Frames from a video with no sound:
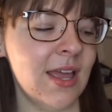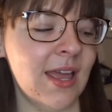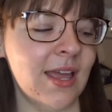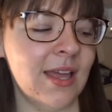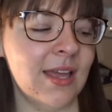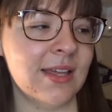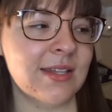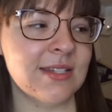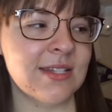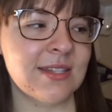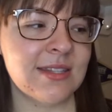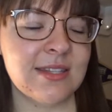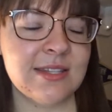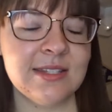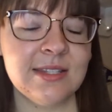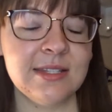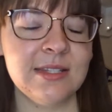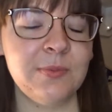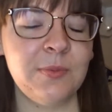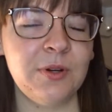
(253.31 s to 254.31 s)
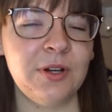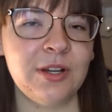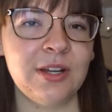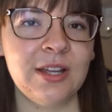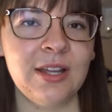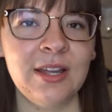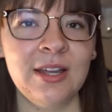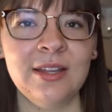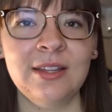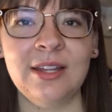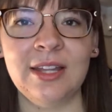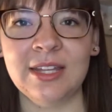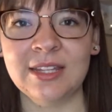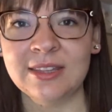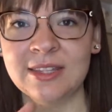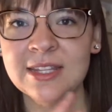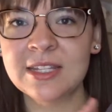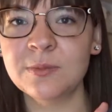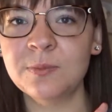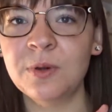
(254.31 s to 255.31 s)
And this is a book,
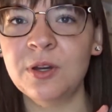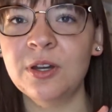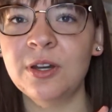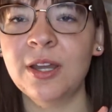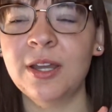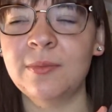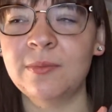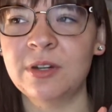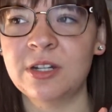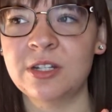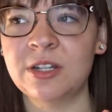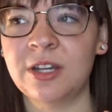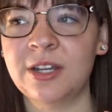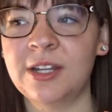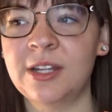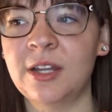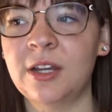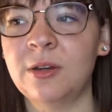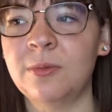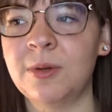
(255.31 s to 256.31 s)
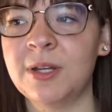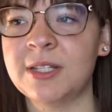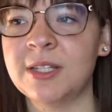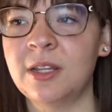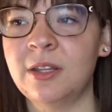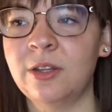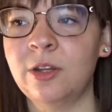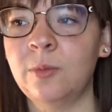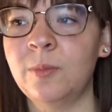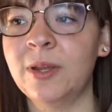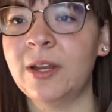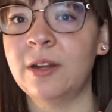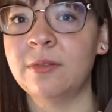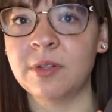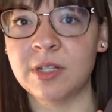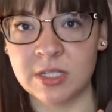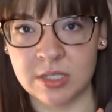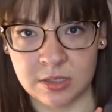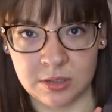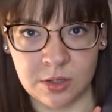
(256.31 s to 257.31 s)
like this book in particular was a little bit
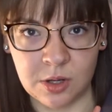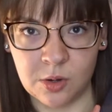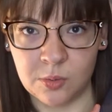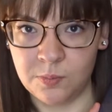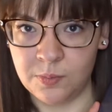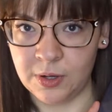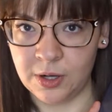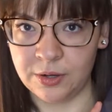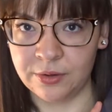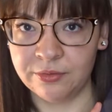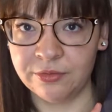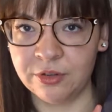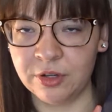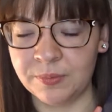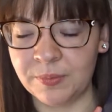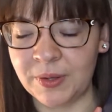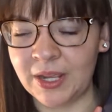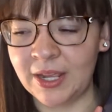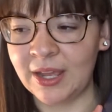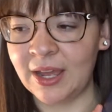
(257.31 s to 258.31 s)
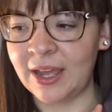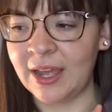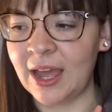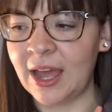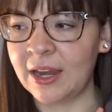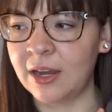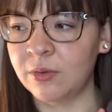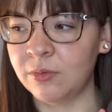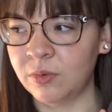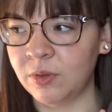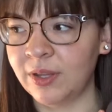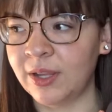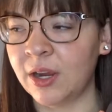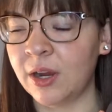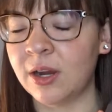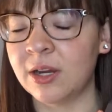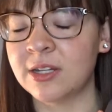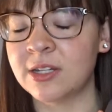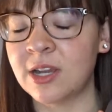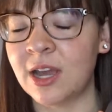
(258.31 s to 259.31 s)
of a slow burn for me. I had a really
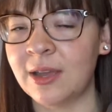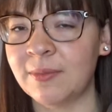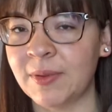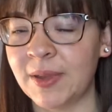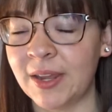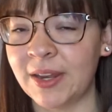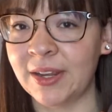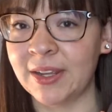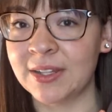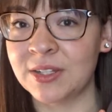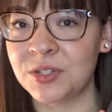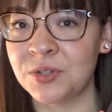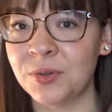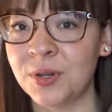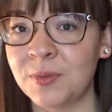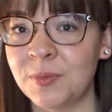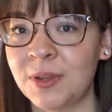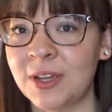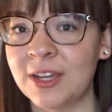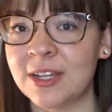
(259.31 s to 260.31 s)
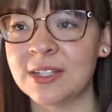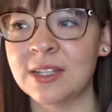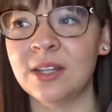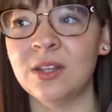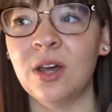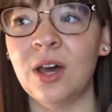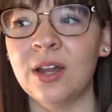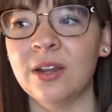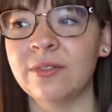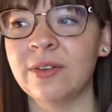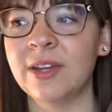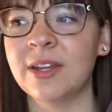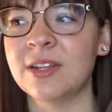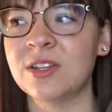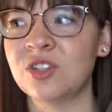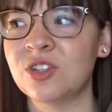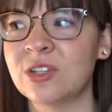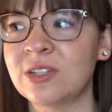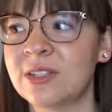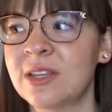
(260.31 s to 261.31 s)
hard time getting into it because a lot of it
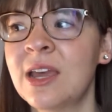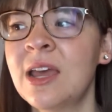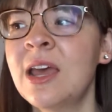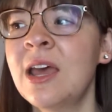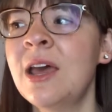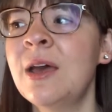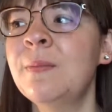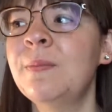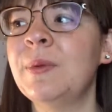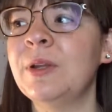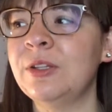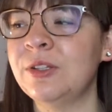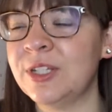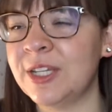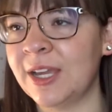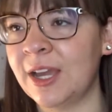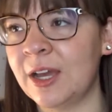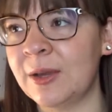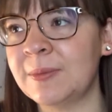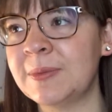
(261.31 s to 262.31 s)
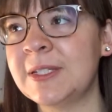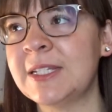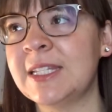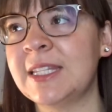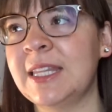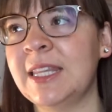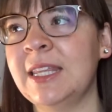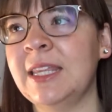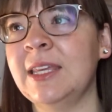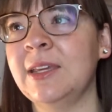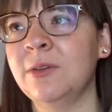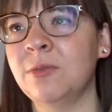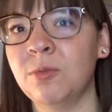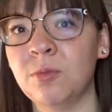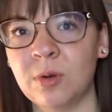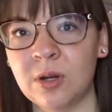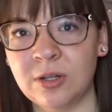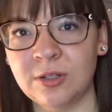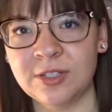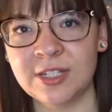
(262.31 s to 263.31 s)
is just building up the
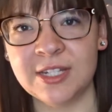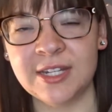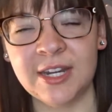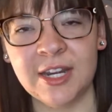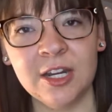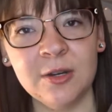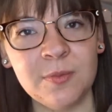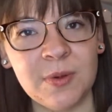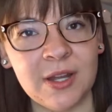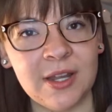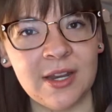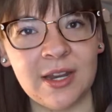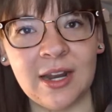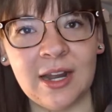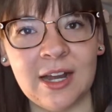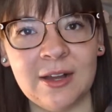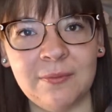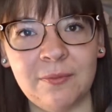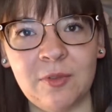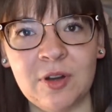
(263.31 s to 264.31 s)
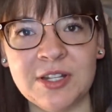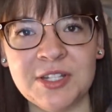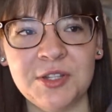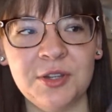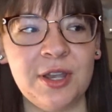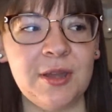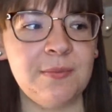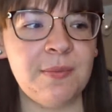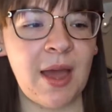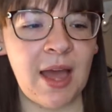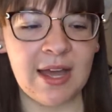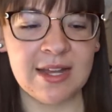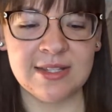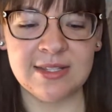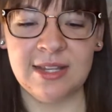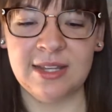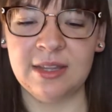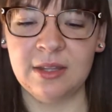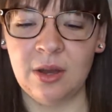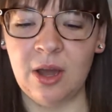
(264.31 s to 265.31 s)
world in here. But um, once you get
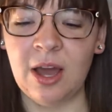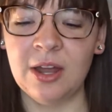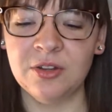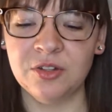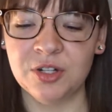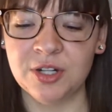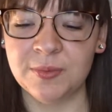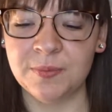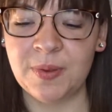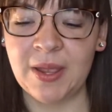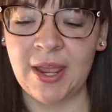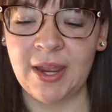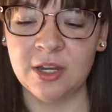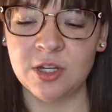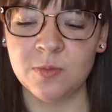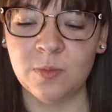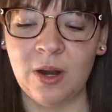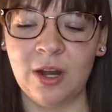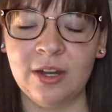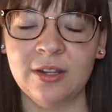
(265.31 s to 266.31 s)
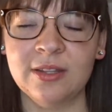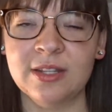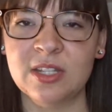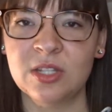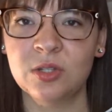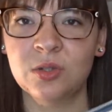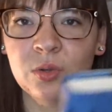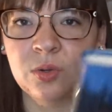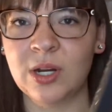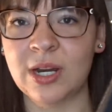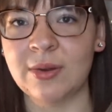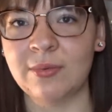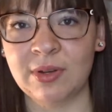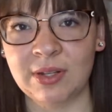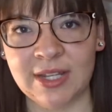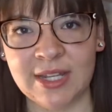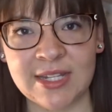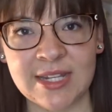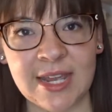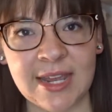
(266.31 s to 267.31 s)
past like the hundred page mark, the story
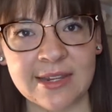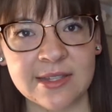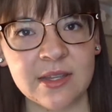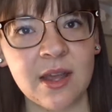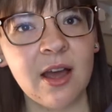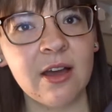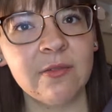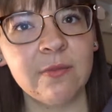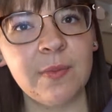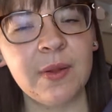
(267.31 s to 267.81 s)
really takes off.